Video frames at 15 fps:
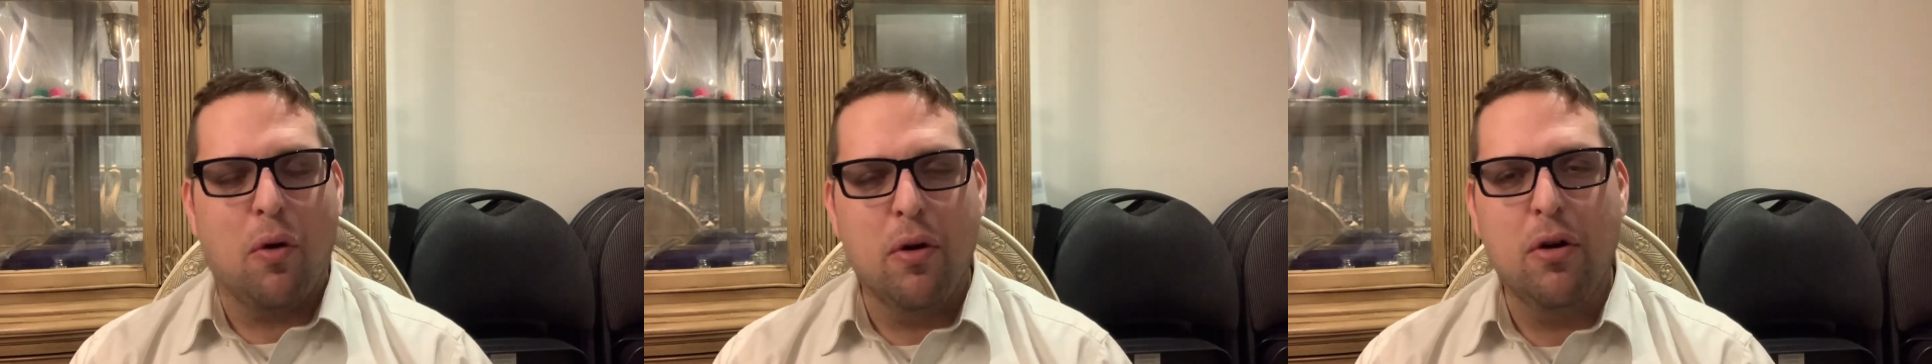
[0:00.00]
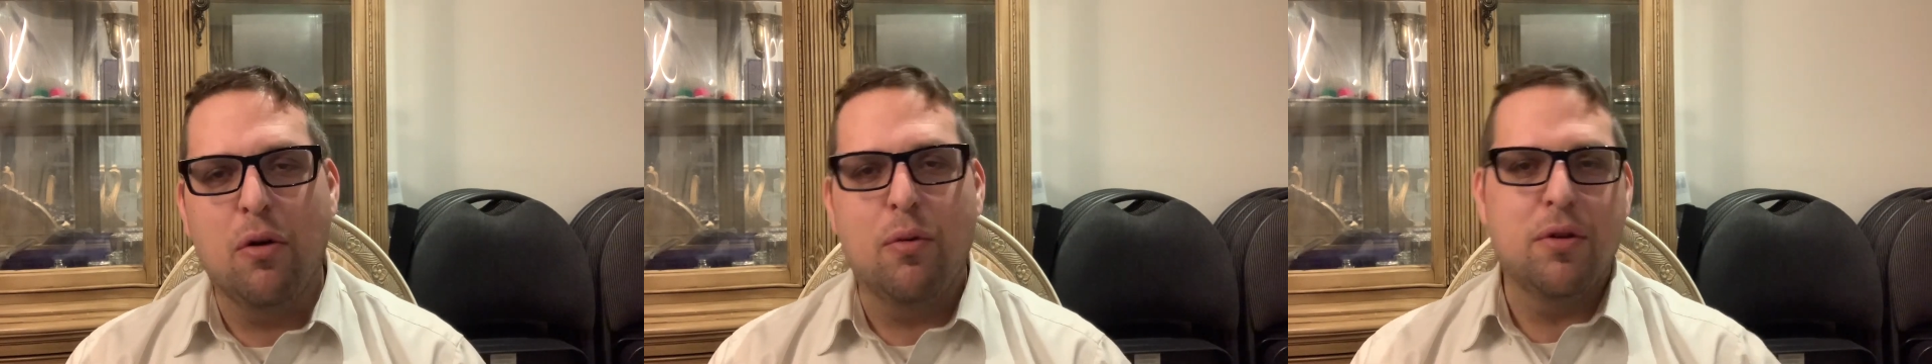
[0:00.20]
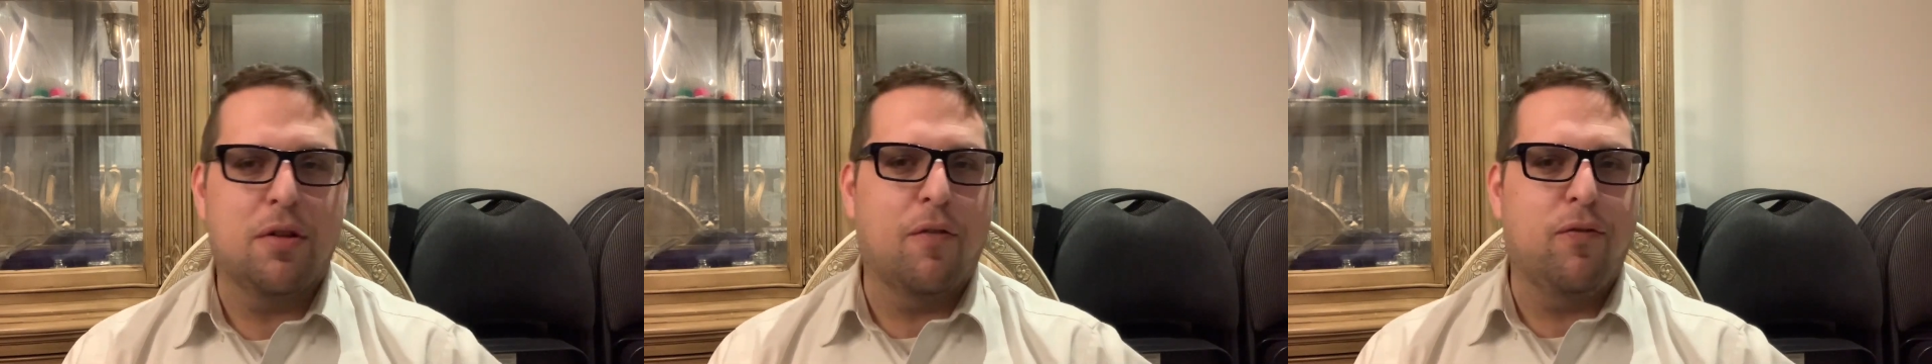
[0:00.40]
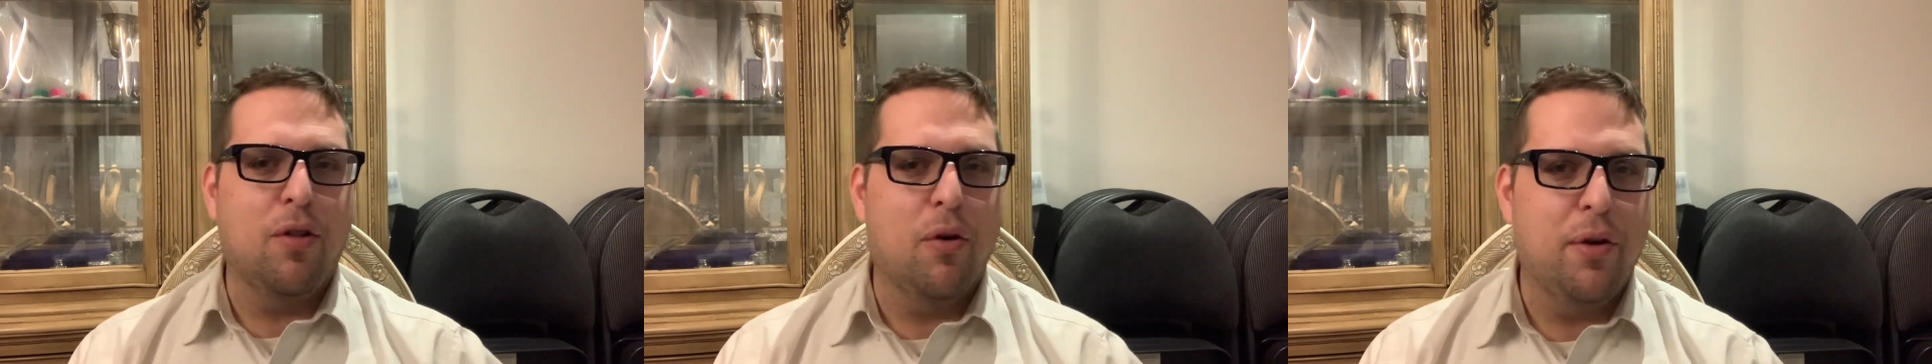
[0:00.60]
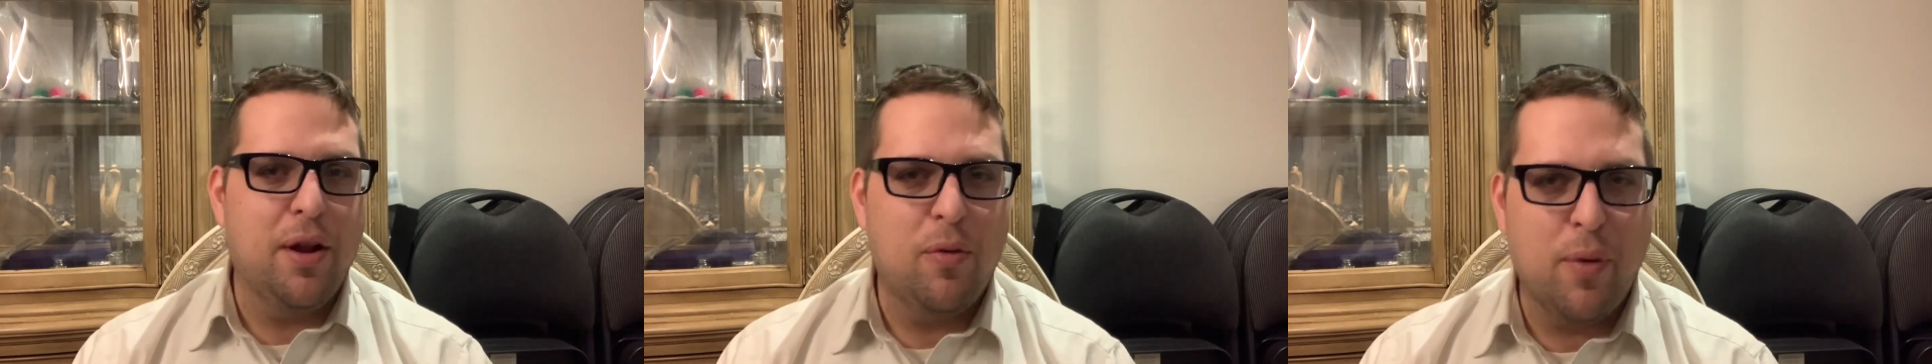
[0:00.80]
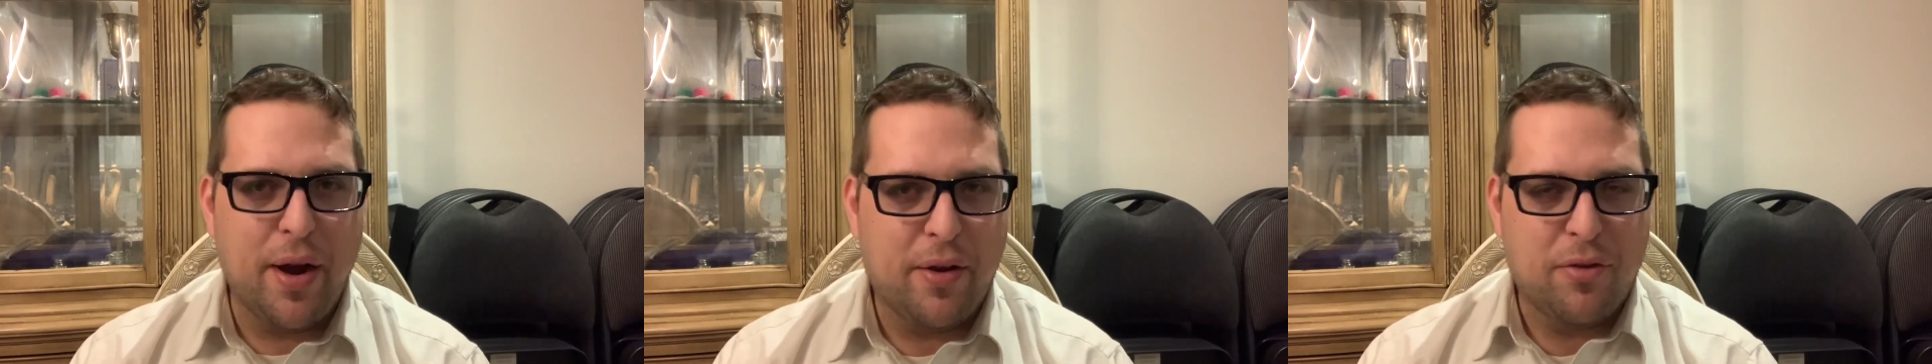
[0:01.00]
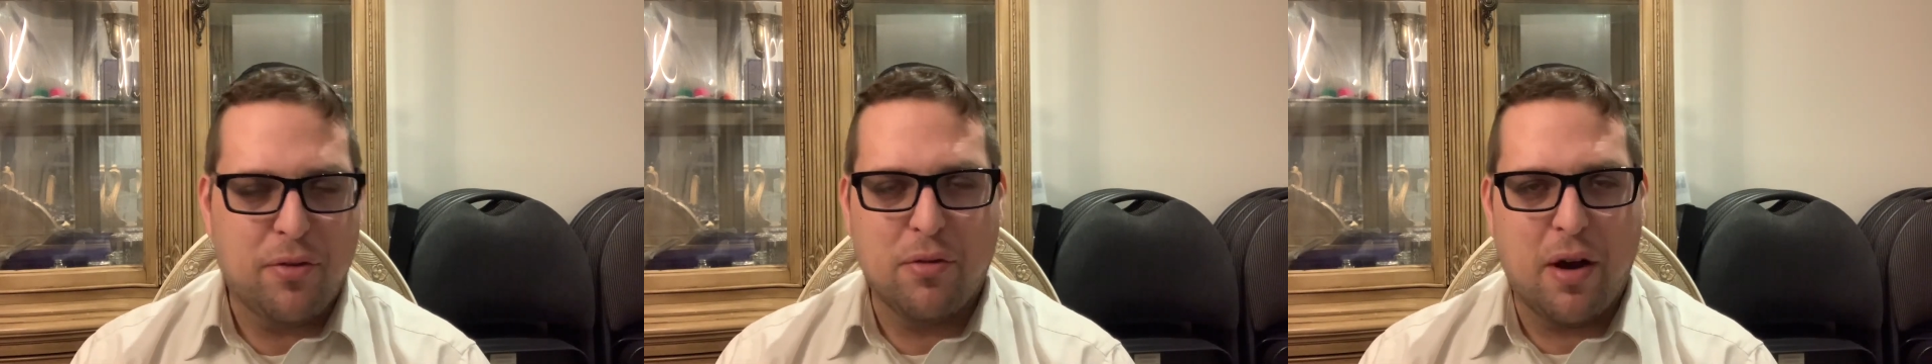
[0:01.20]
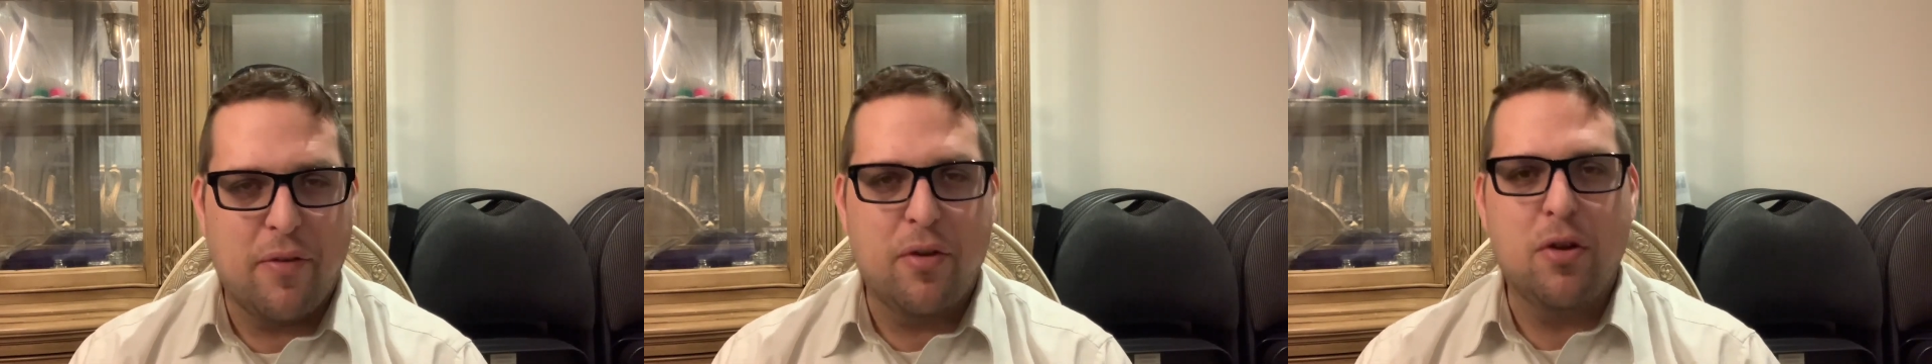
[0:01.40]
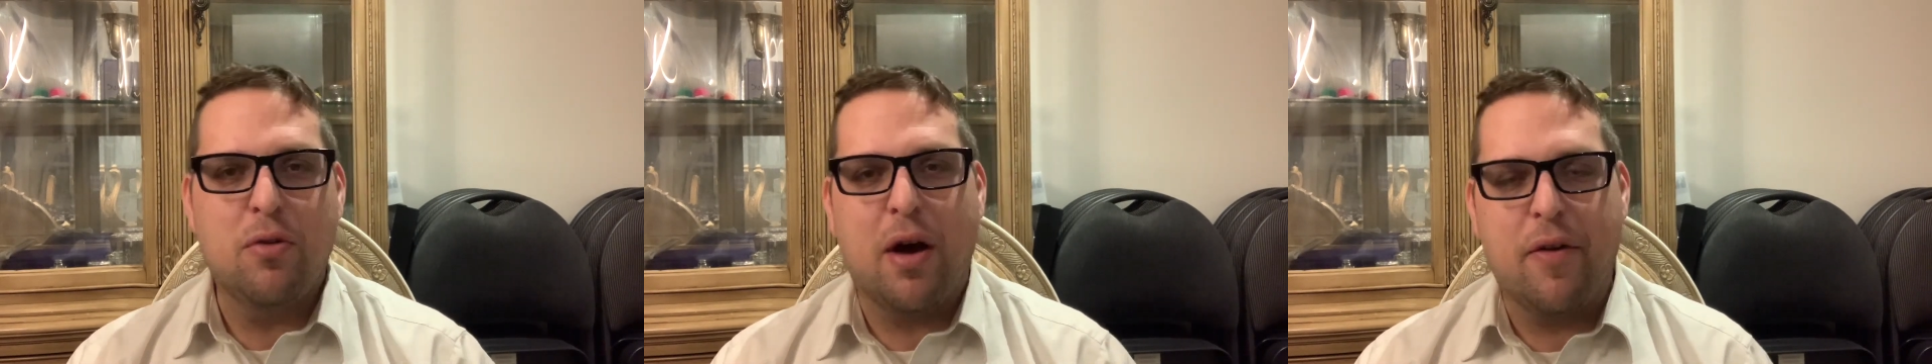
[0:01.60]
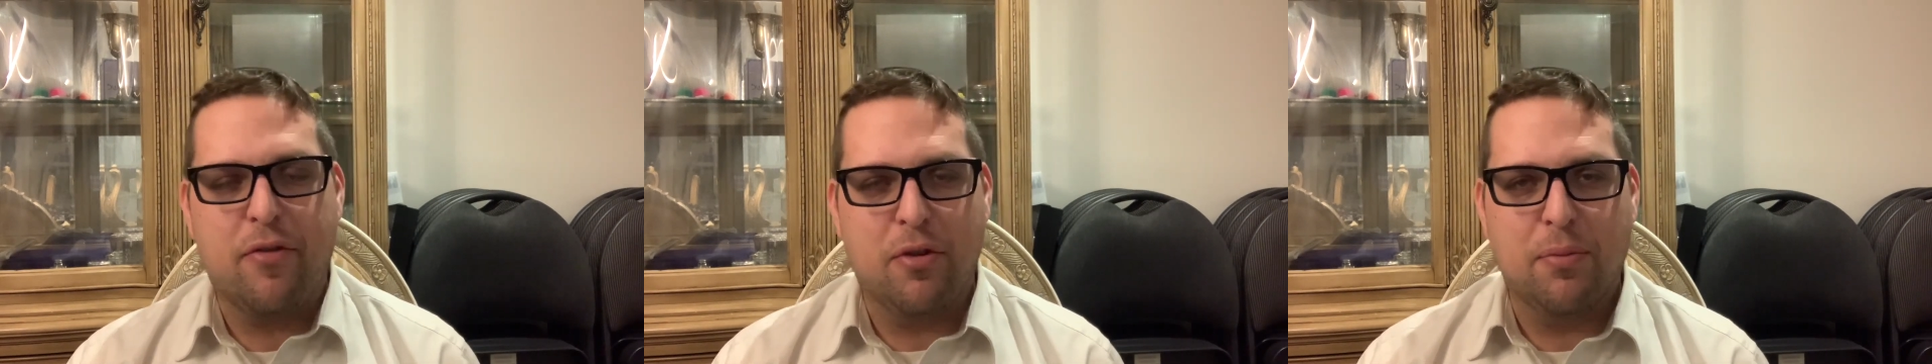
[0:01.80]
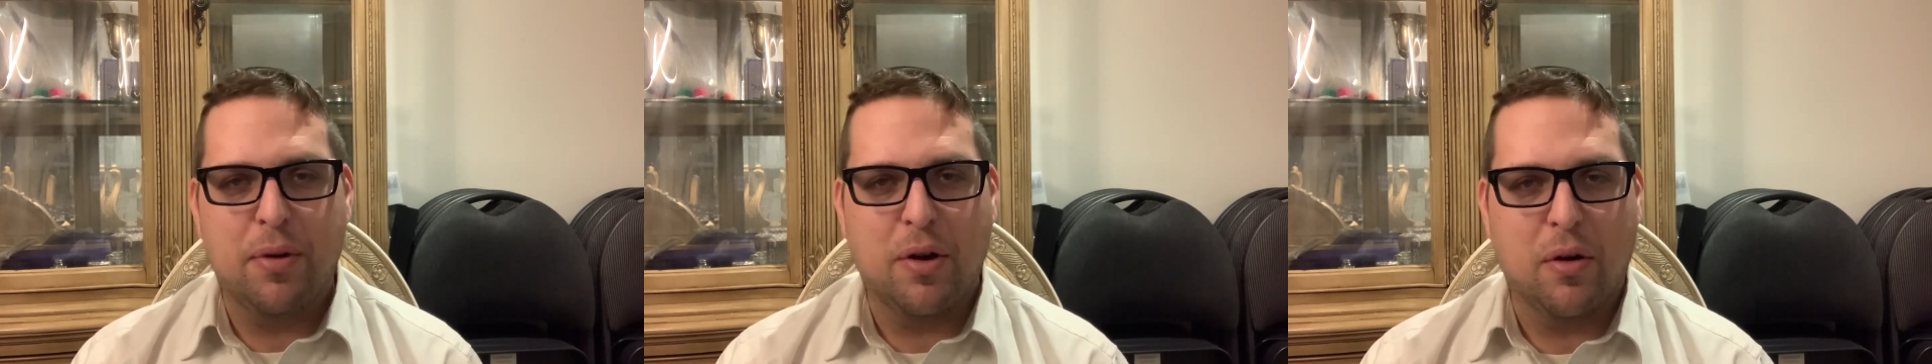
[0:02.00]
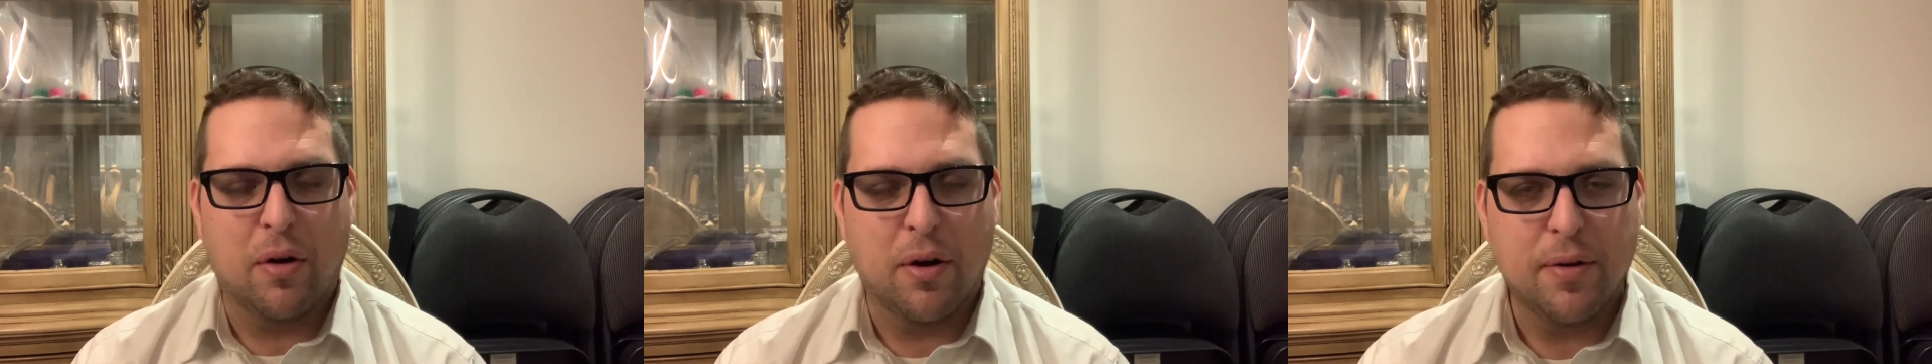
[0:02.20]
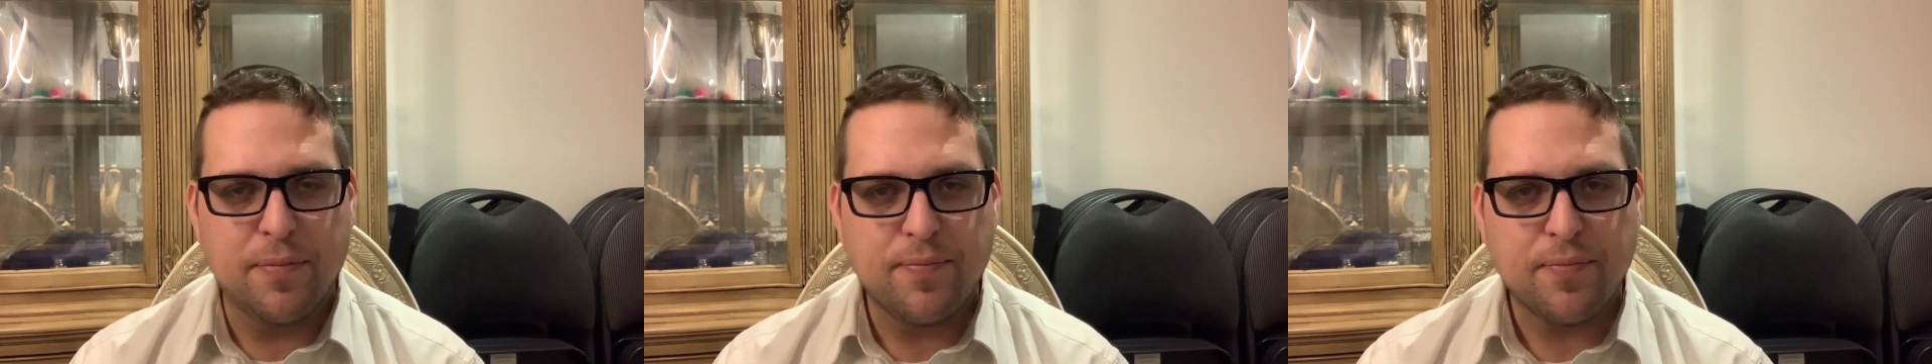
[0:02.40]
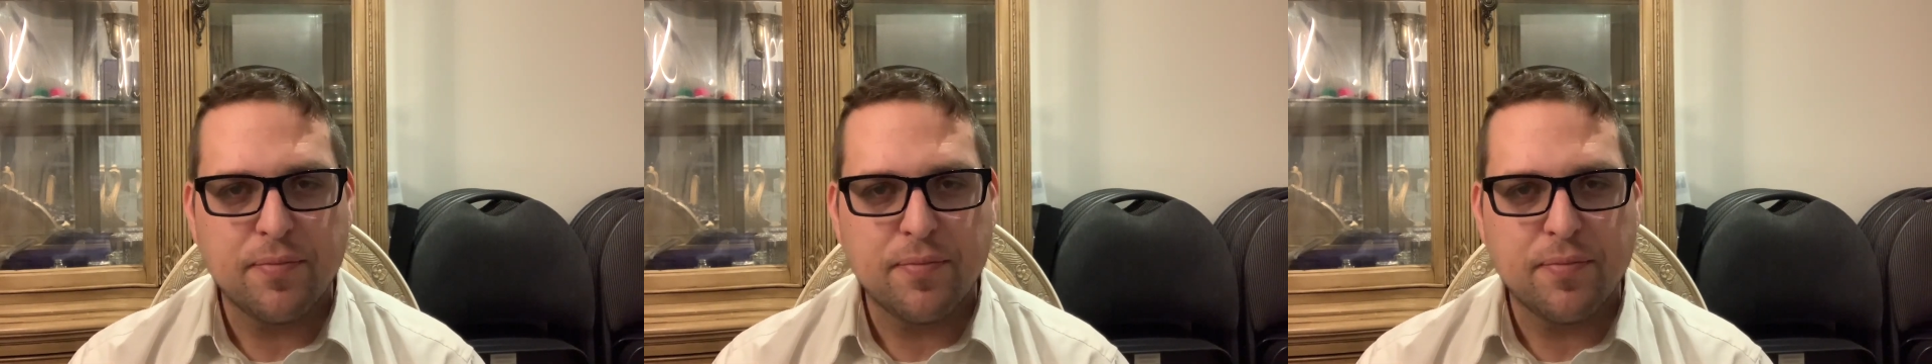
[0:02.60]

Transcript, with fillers: oil with the floating wicks, wherever you have your menorah.